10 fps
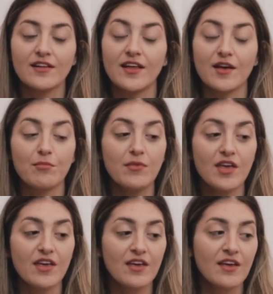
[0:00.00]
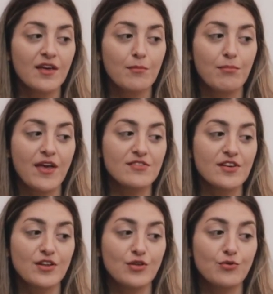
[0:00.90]
like me,
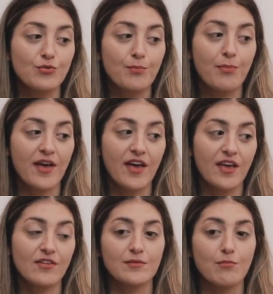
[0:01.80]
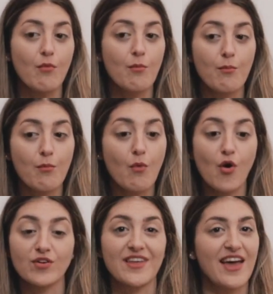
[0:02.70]
basically you pay
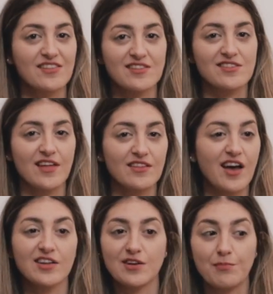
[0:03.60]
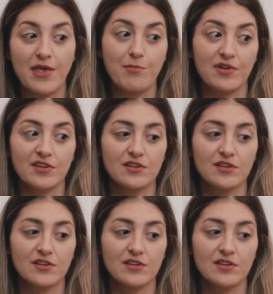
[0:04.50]
more taxes than the other people.